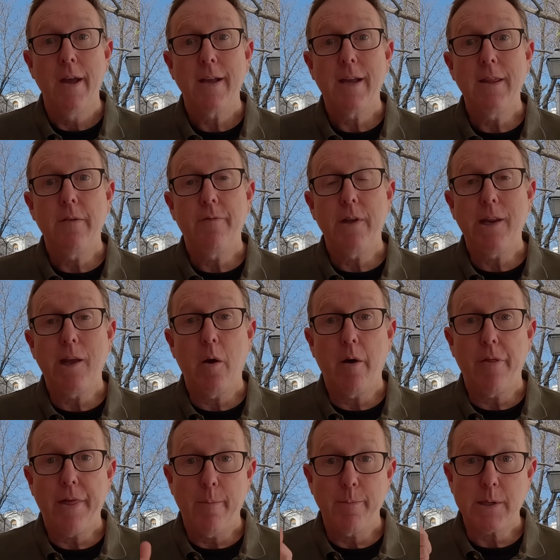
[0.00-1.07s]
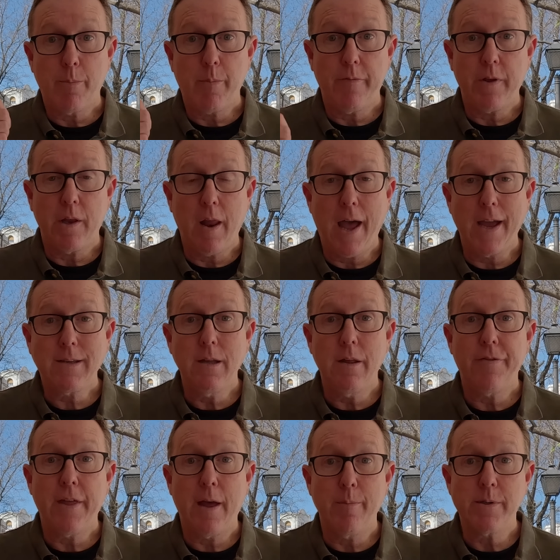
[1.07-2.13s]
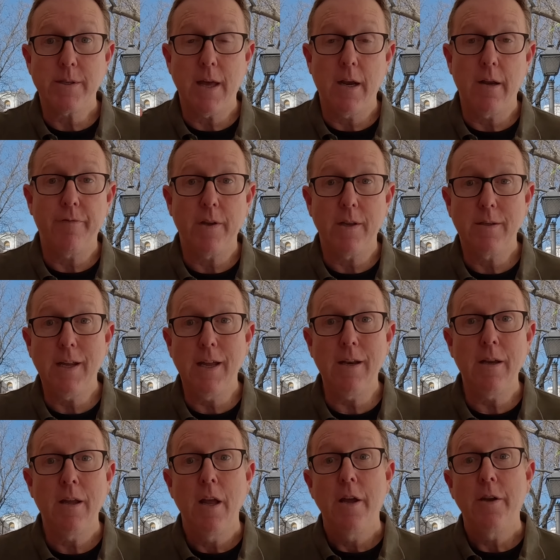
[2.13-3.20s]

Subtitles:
Give the video a thumbs up if you liked it, thumbs down if you didn't.